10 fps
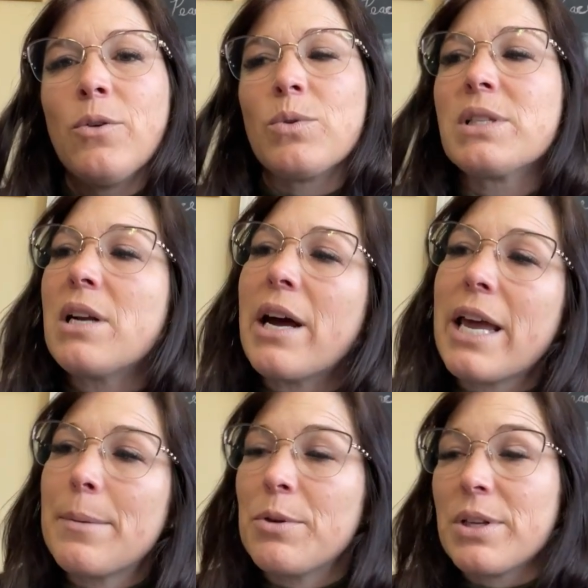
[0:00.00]
was not
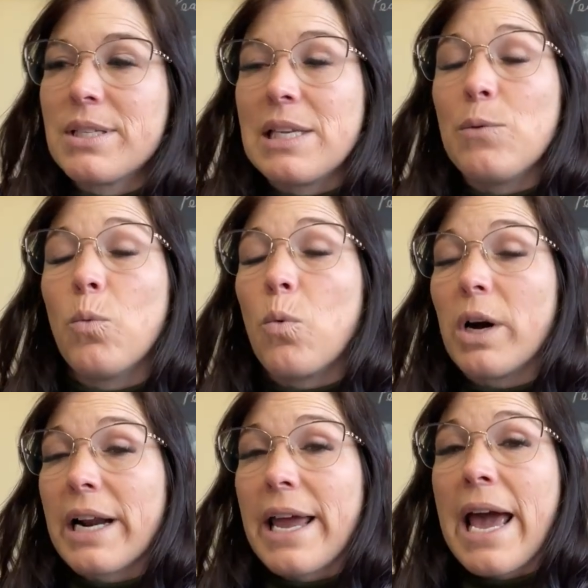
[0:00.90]
able to see
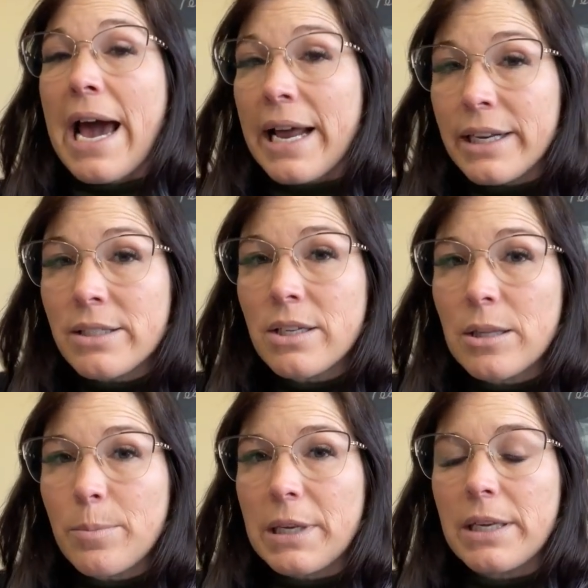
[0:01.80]
what I had into
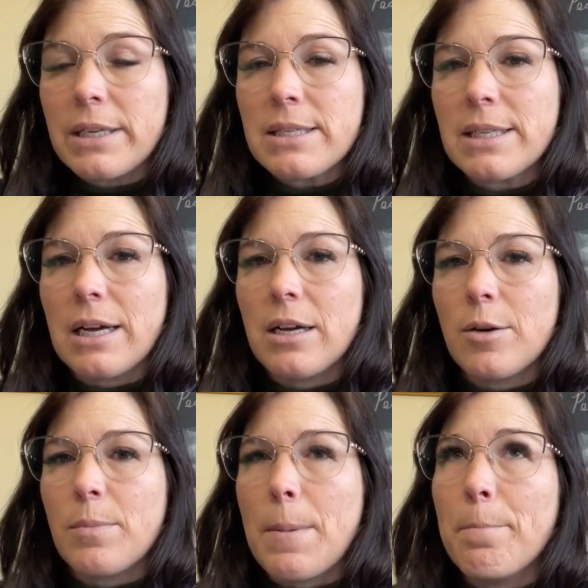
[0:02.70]
the piece.
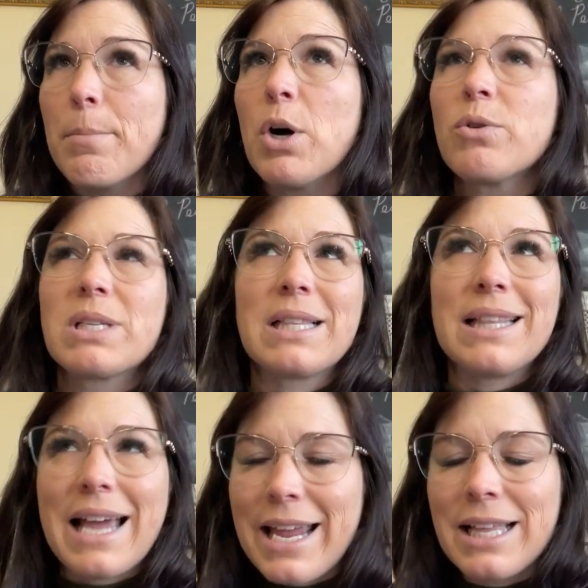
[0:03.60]
Um, most
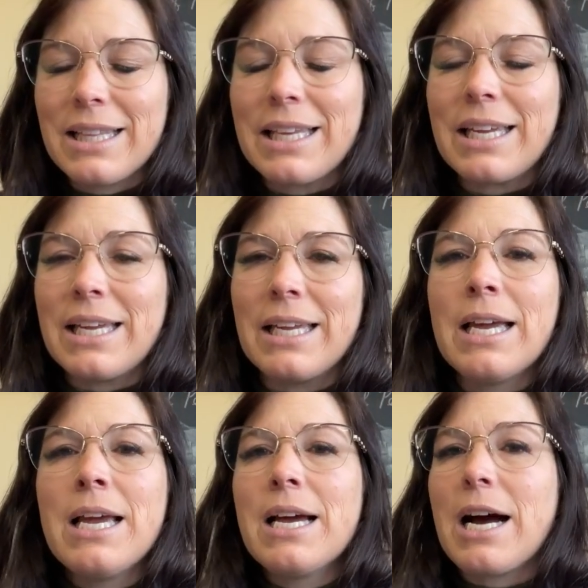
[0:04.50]
likely,
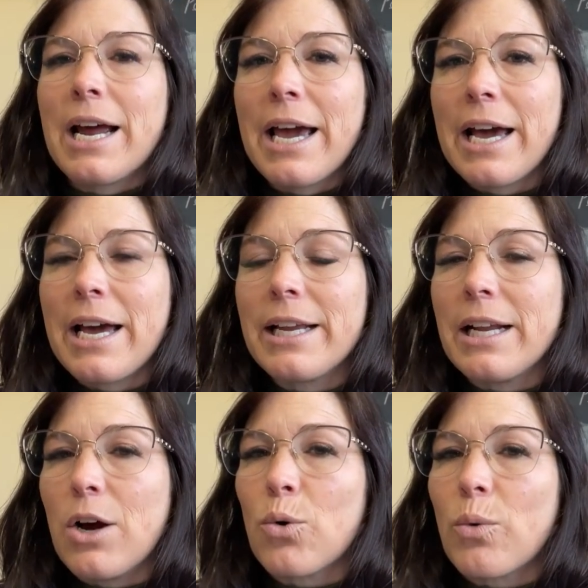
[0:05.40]
I
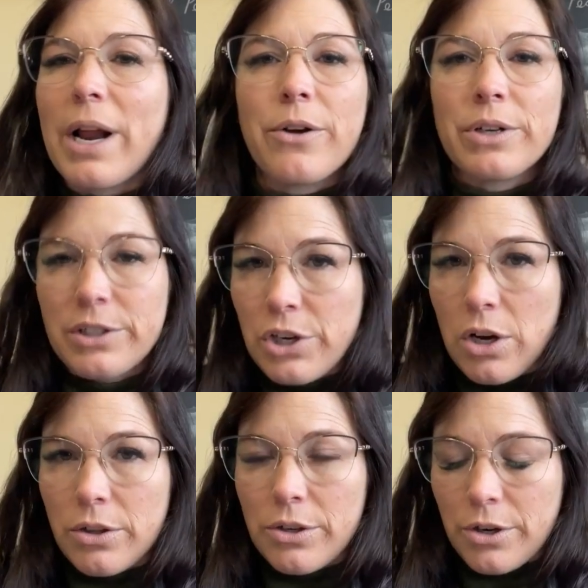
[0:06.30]
had around a
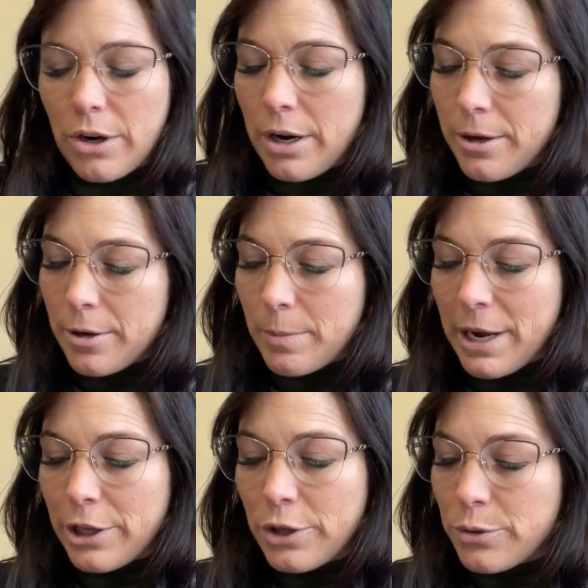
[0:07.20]
dollar. Um,
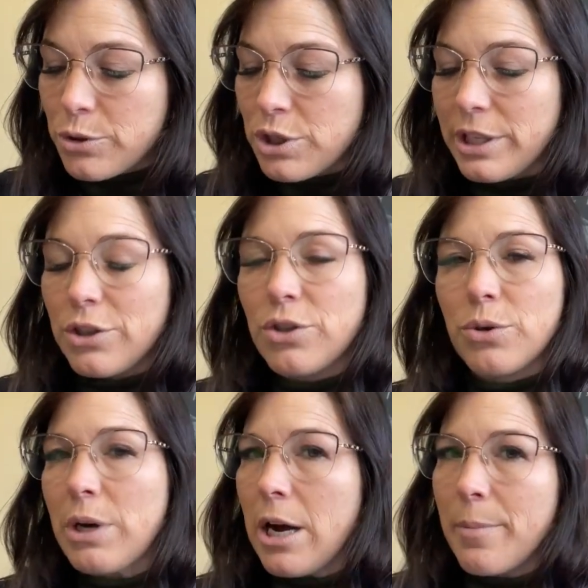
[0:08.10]
I usually
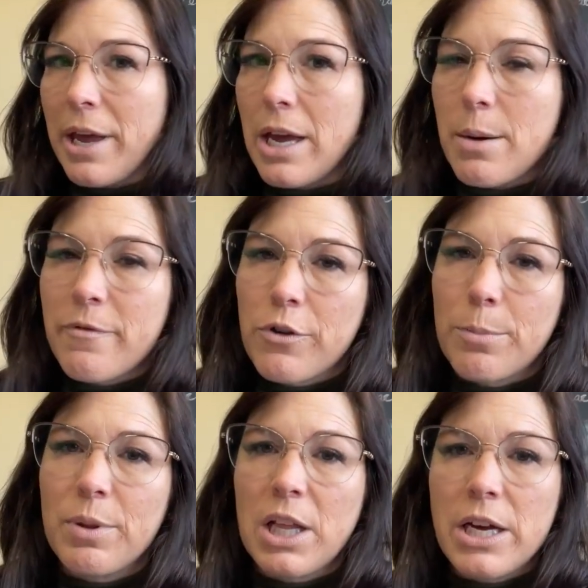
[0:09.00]
do not pay up for
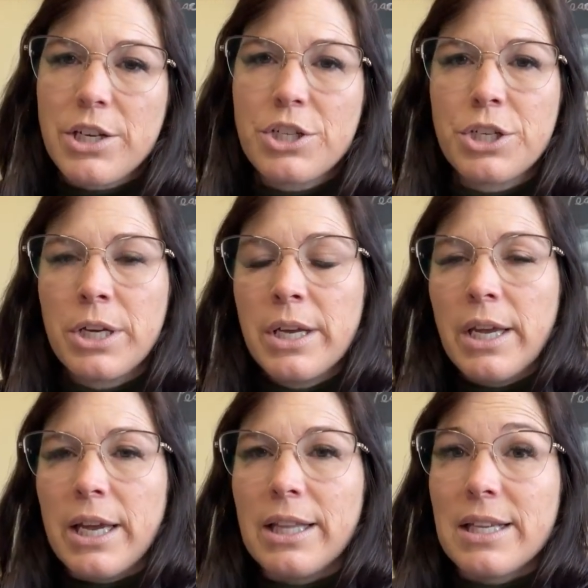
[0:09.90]
plush
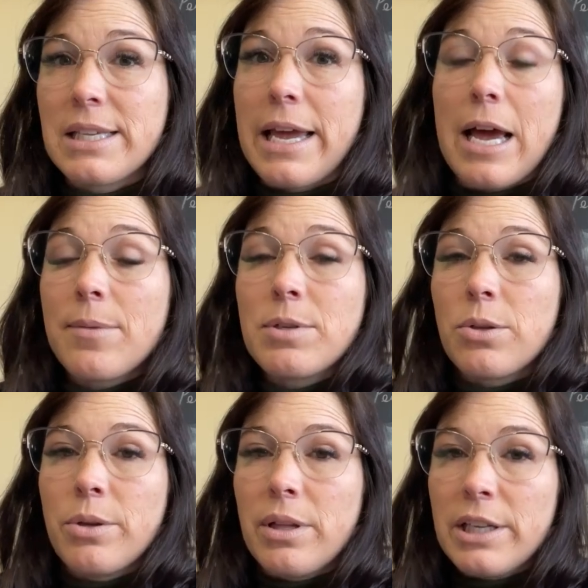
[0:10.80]
unless I
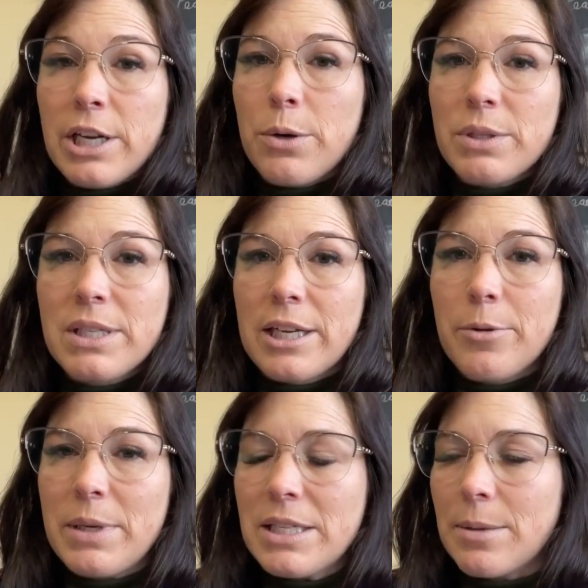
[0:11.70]
absolutely know it's going to
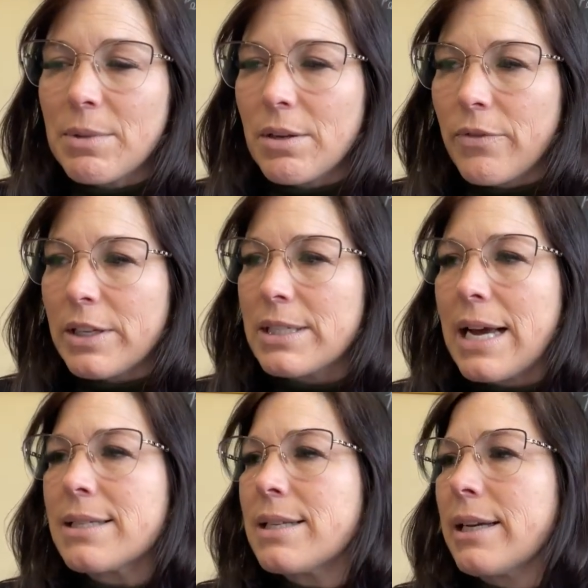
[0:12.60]
be something
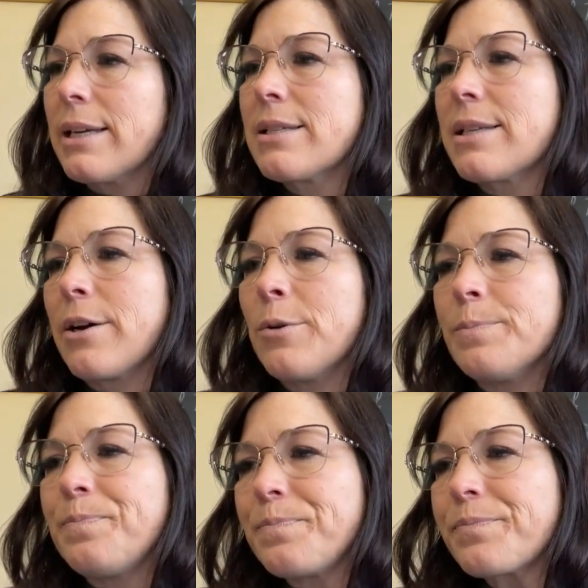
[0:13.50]
fantastic. So